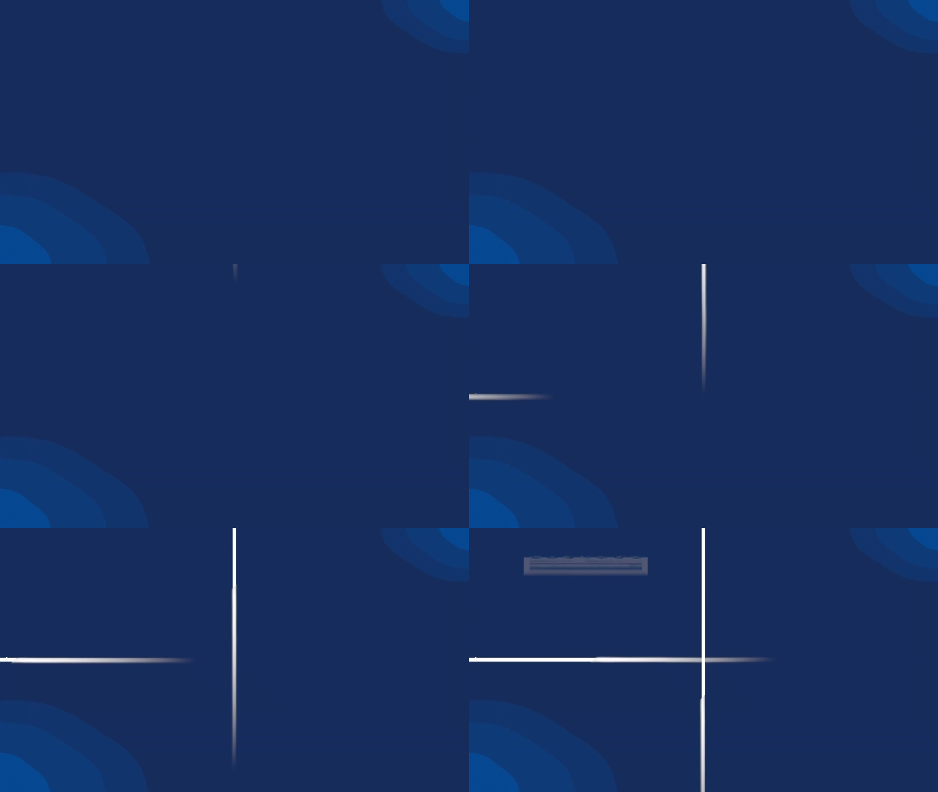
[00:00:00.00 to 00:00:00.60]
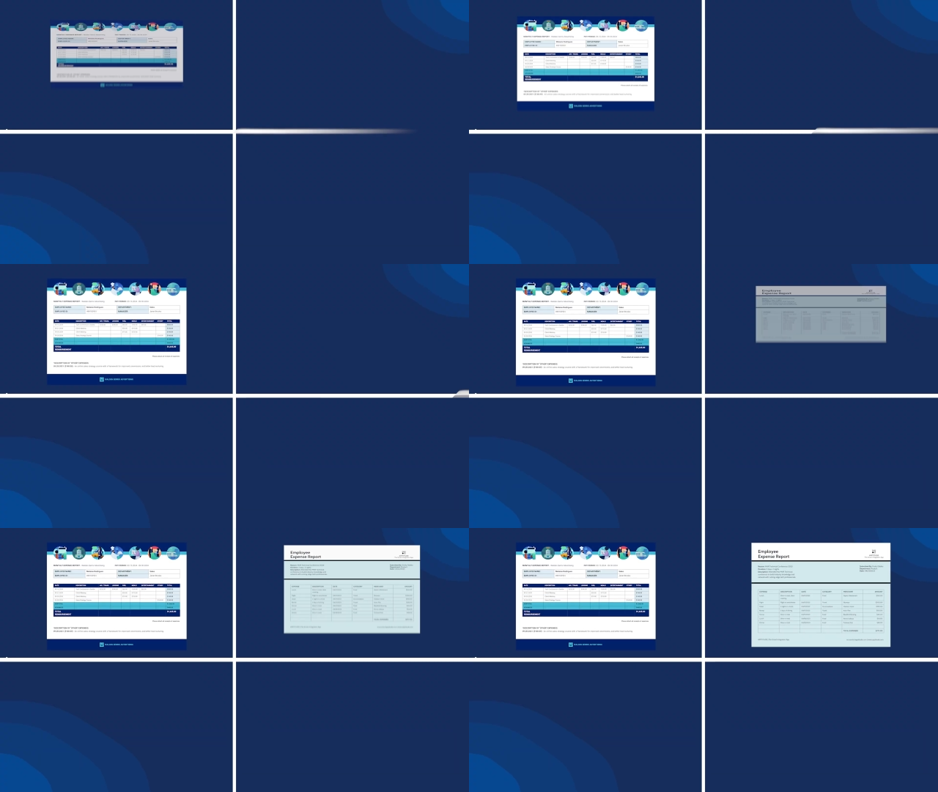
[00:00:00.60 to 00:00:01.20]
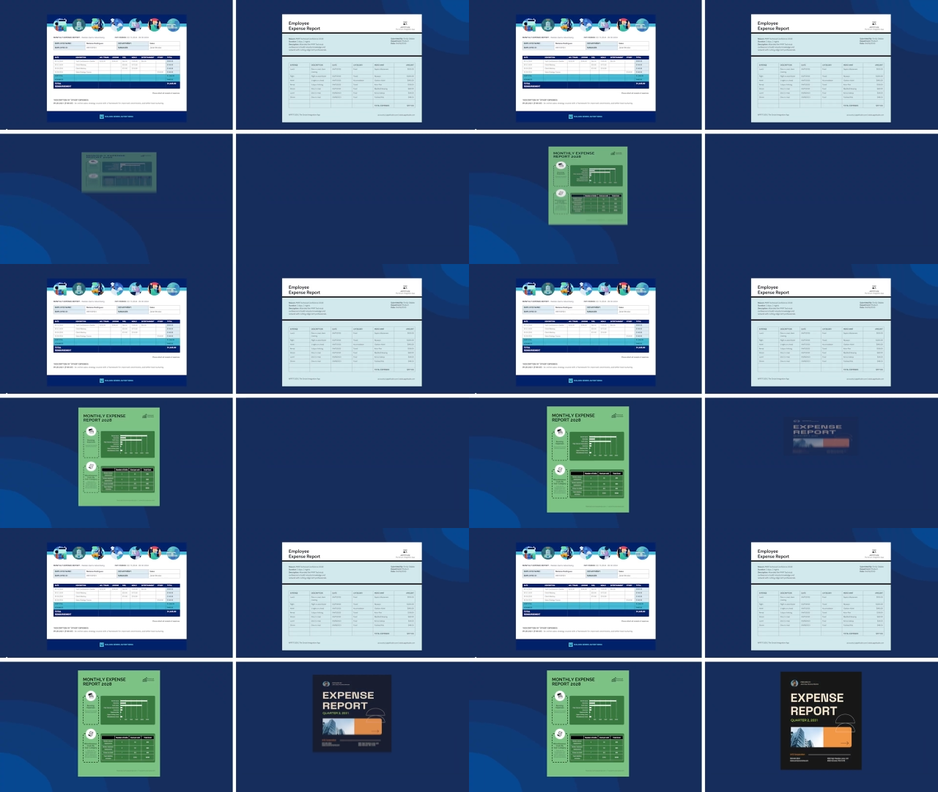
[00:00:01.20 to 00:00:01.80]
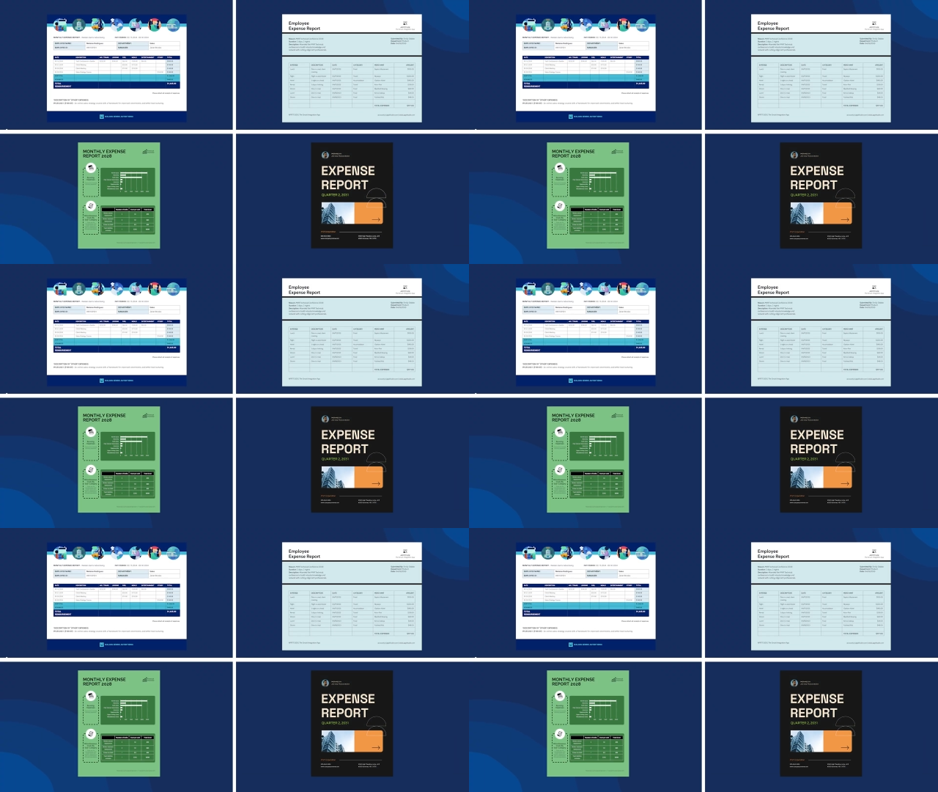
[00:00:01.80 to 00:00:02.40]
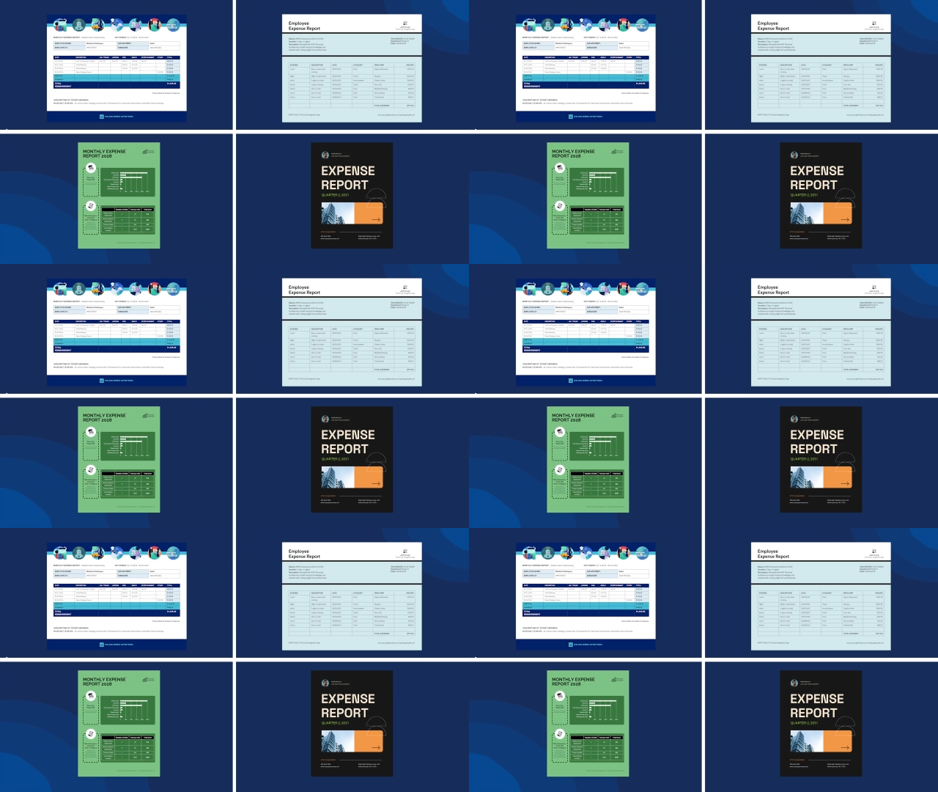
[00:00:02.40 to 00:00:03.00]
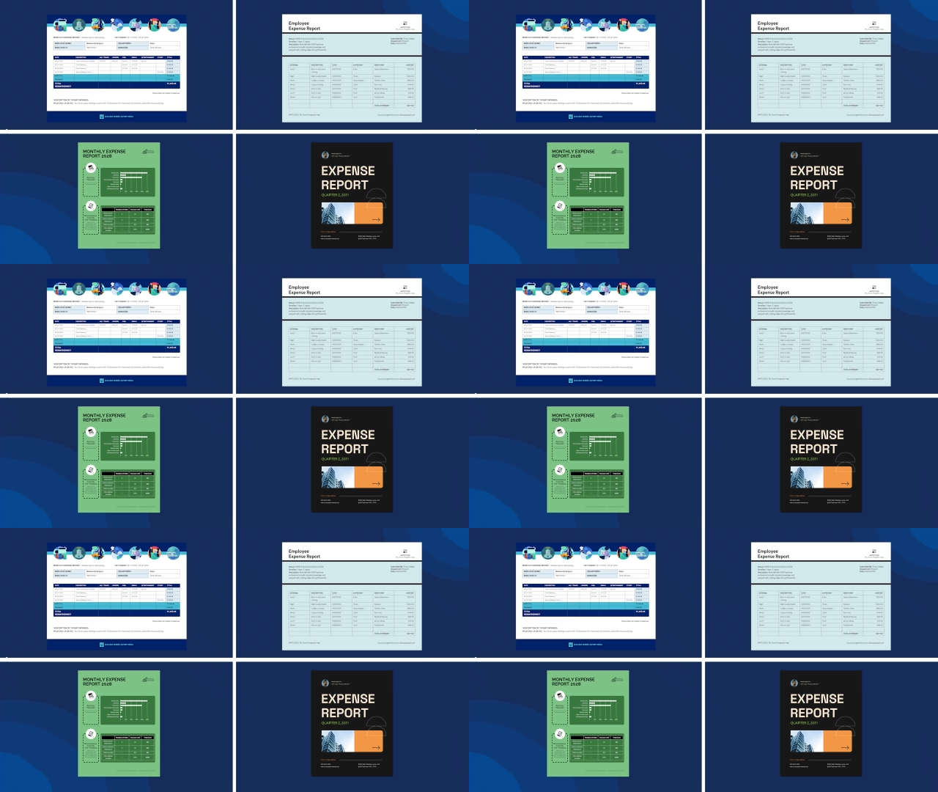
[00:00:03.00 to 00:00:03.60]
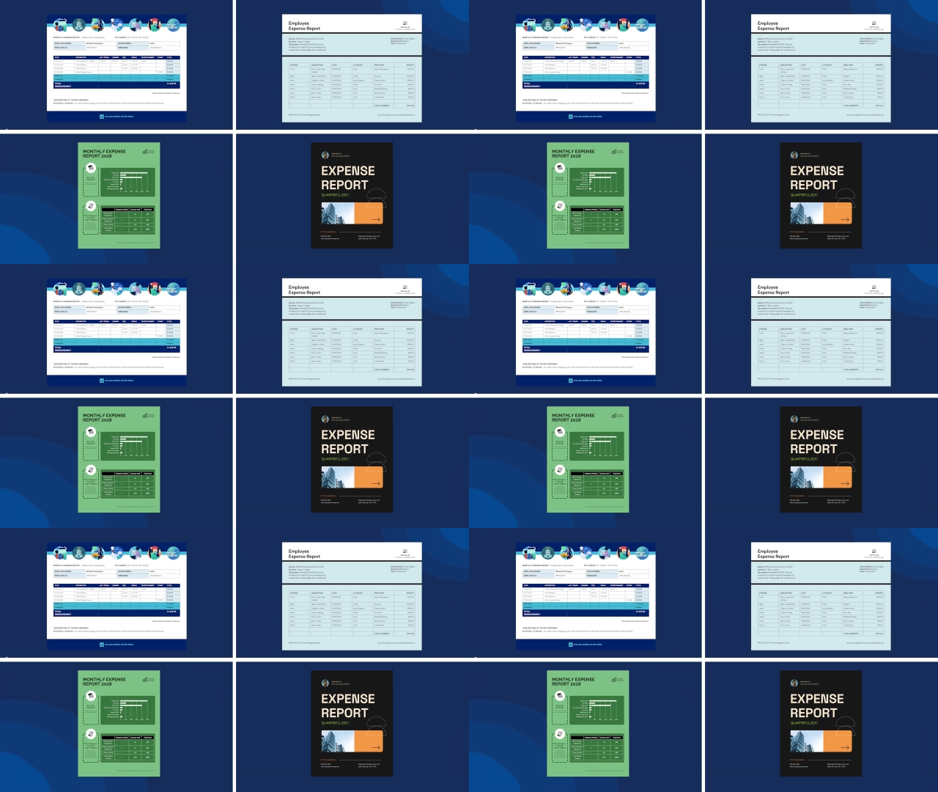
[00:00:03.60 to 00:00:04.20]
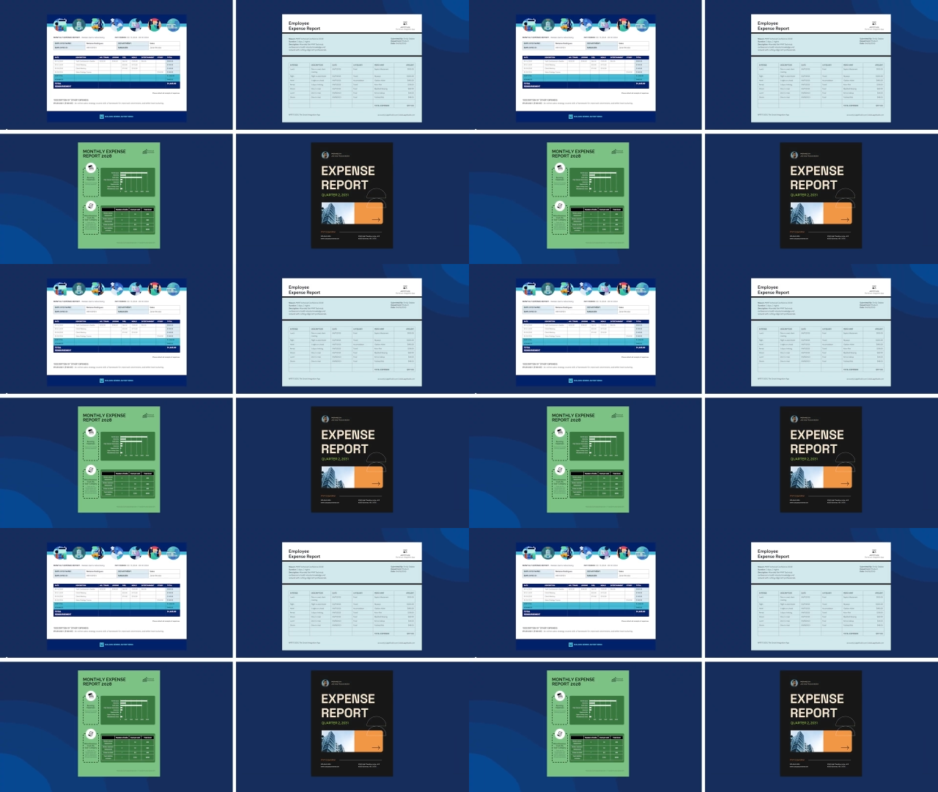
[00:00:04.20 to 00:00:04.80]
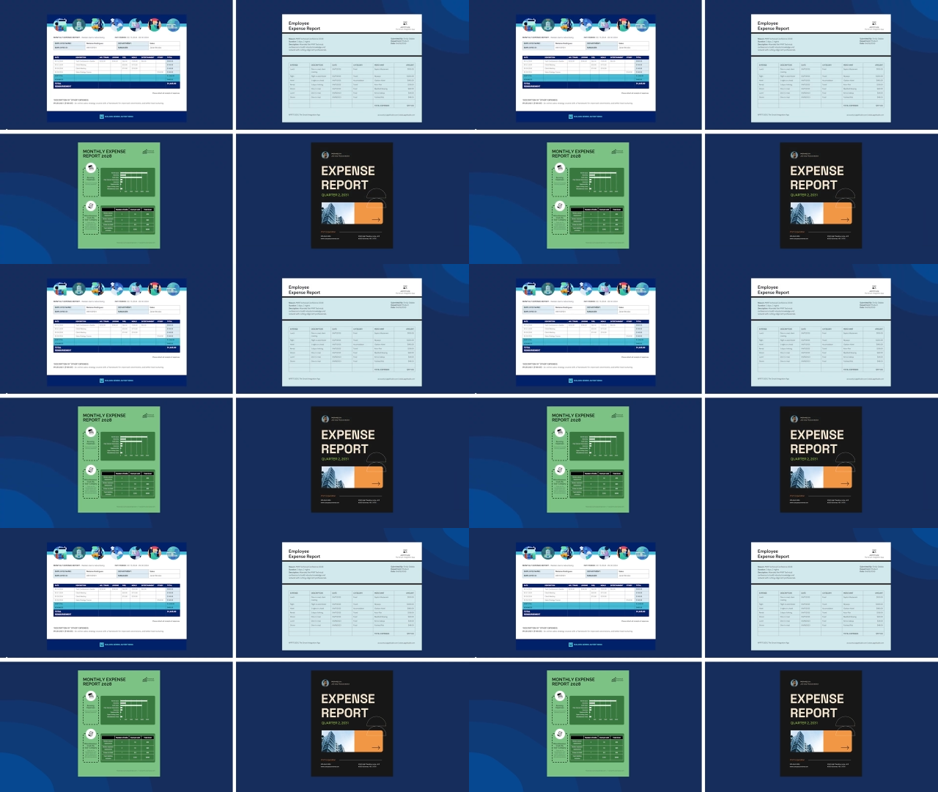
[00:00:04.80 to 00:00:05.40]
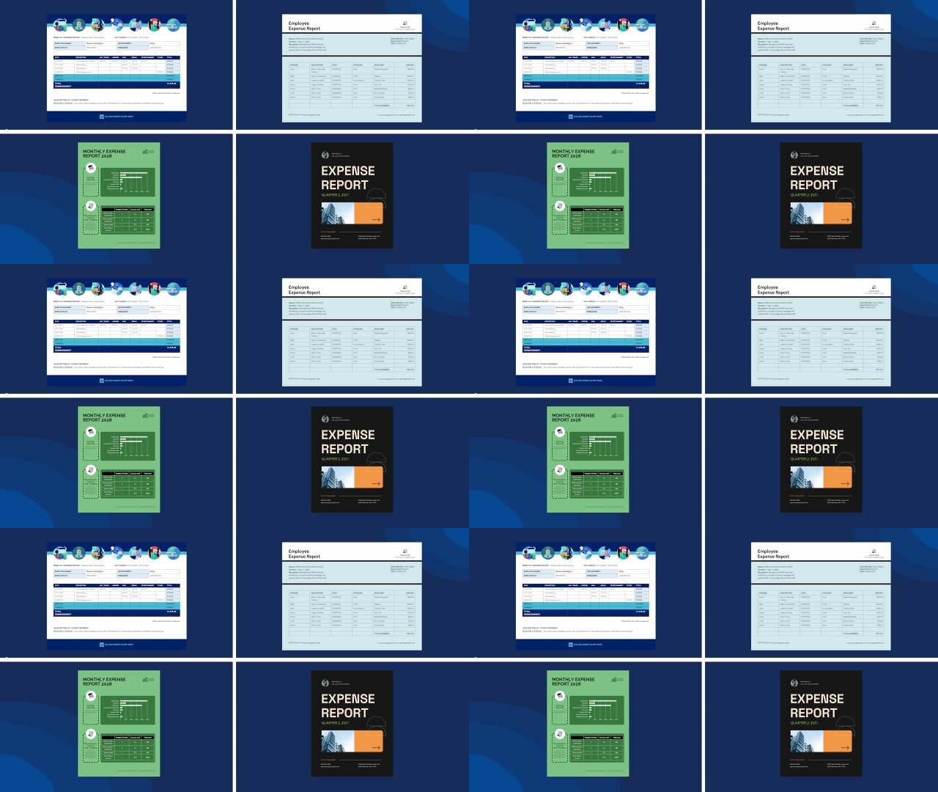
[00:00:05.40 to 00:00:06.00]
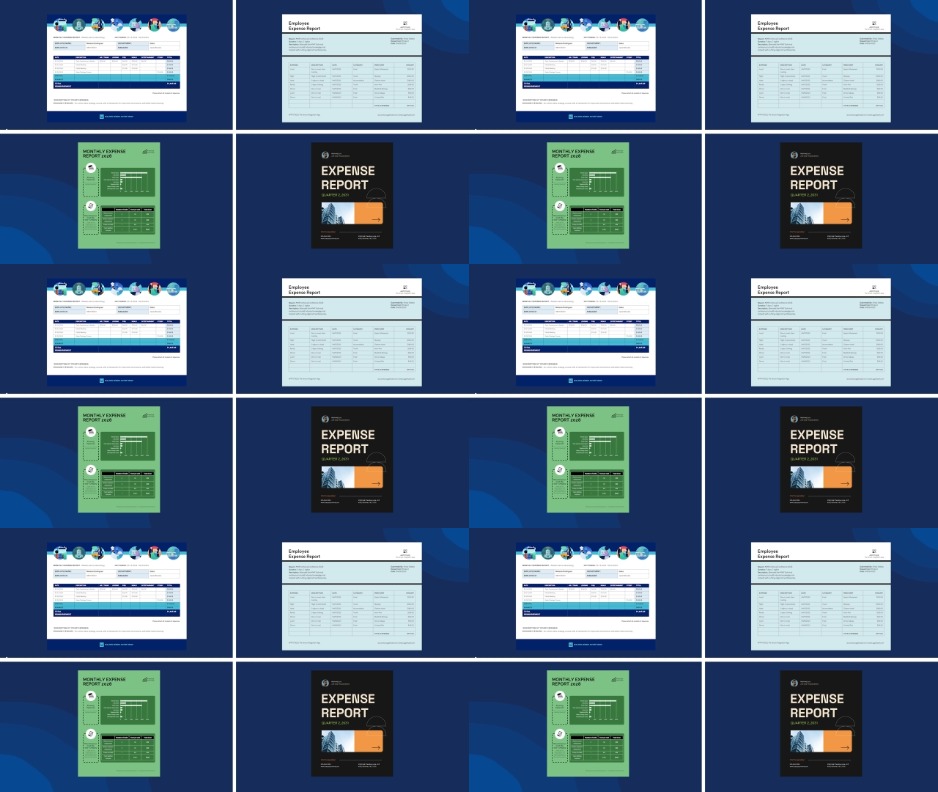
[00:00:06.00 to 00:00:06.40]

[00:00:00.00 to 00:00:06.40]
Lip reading: Nobody's mouth can be seen.